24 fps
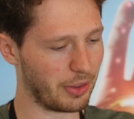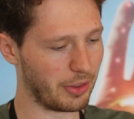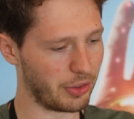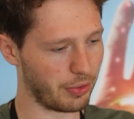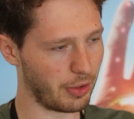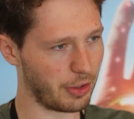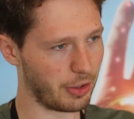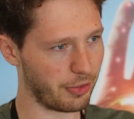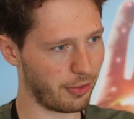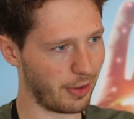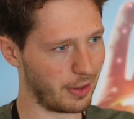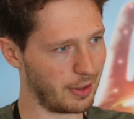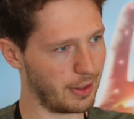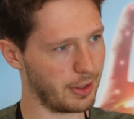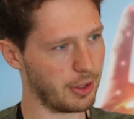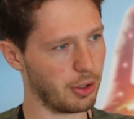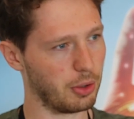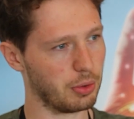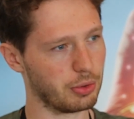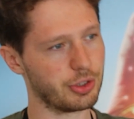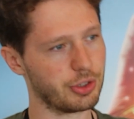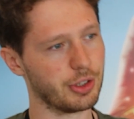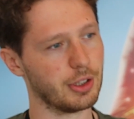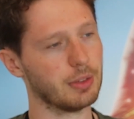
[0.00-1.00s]
has a very friendly
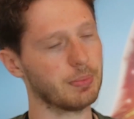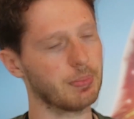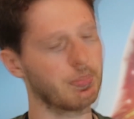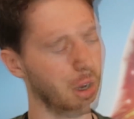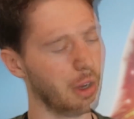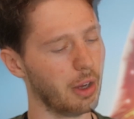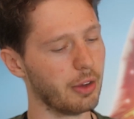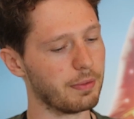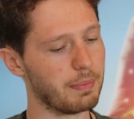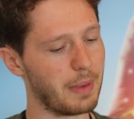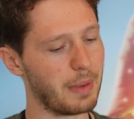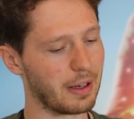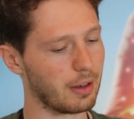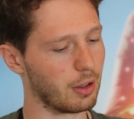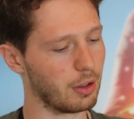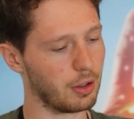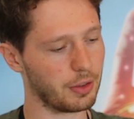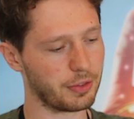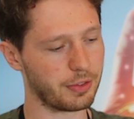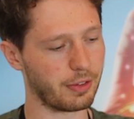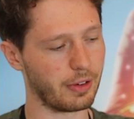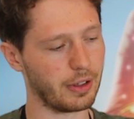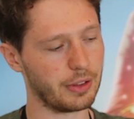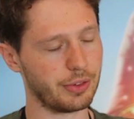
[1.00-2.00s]
culture. I've made a lot
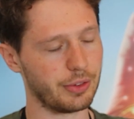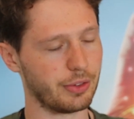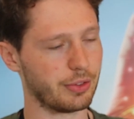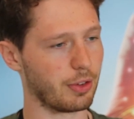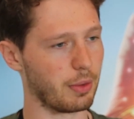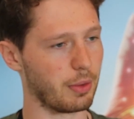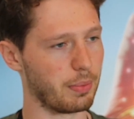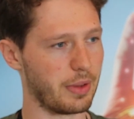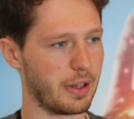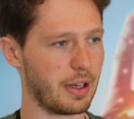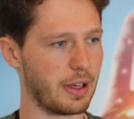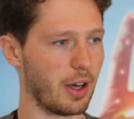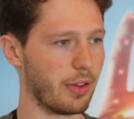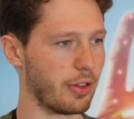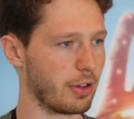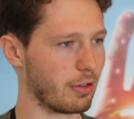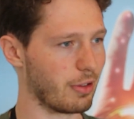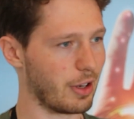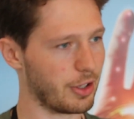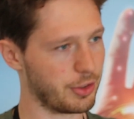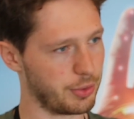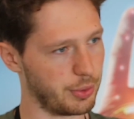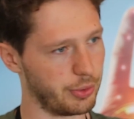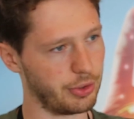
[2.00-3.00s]
of friends from the other
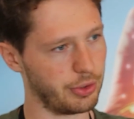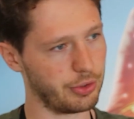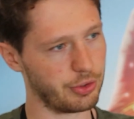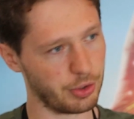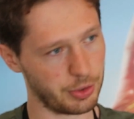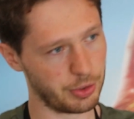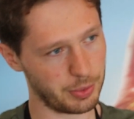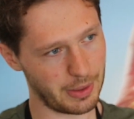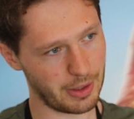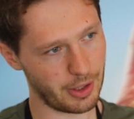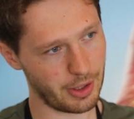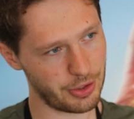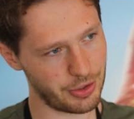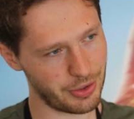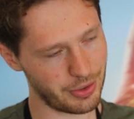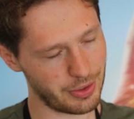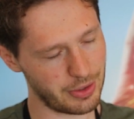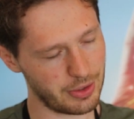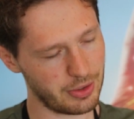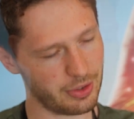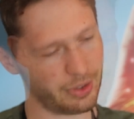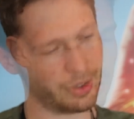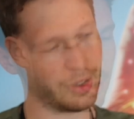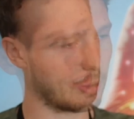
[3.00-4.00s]
graduates who joined when I
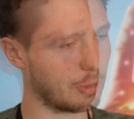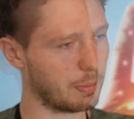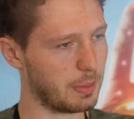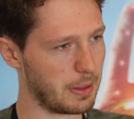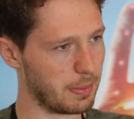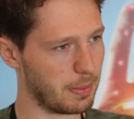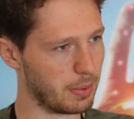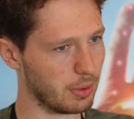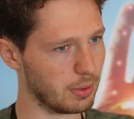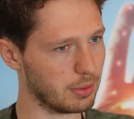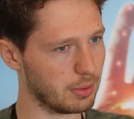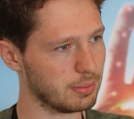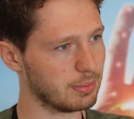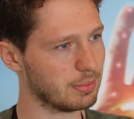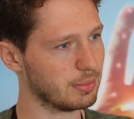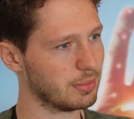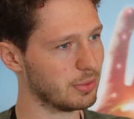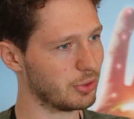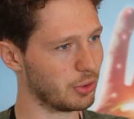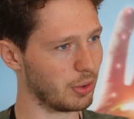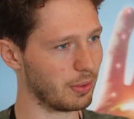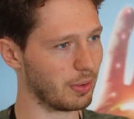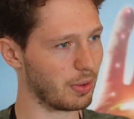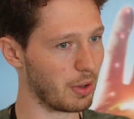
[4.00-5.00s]
joined. A lot of people
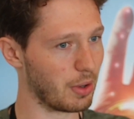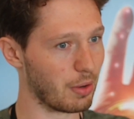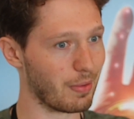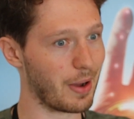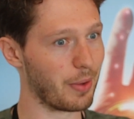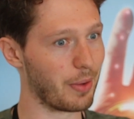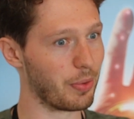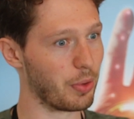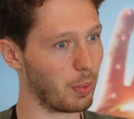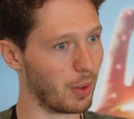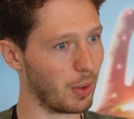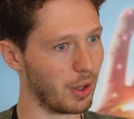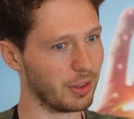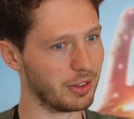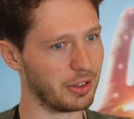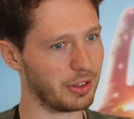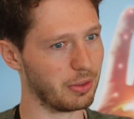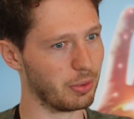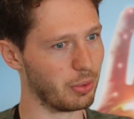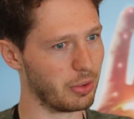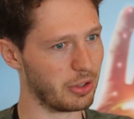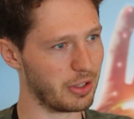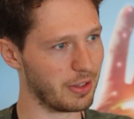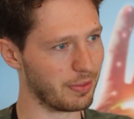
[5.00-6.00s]
sort of around the world
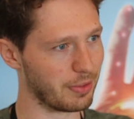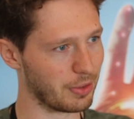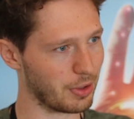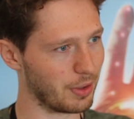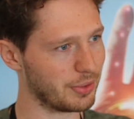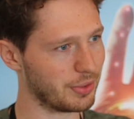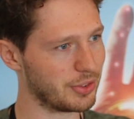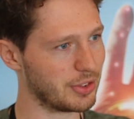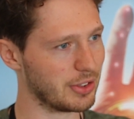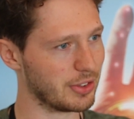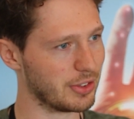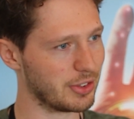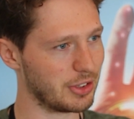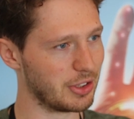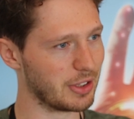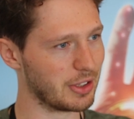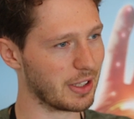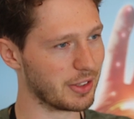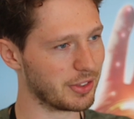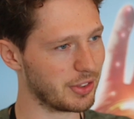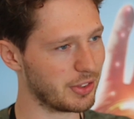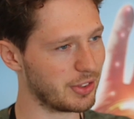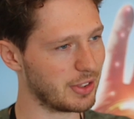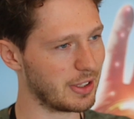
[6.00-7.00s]
in all the different offices that you
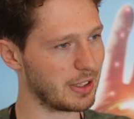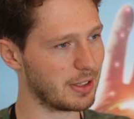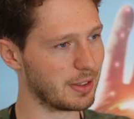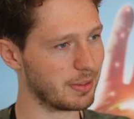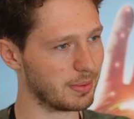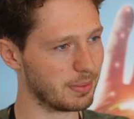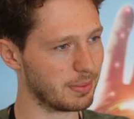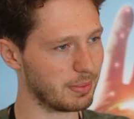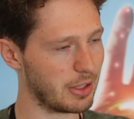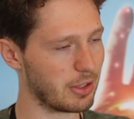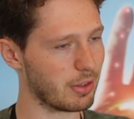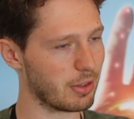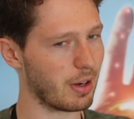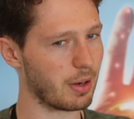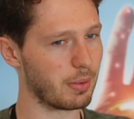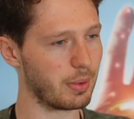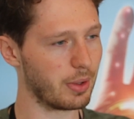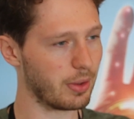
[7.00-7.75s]
get to see and interact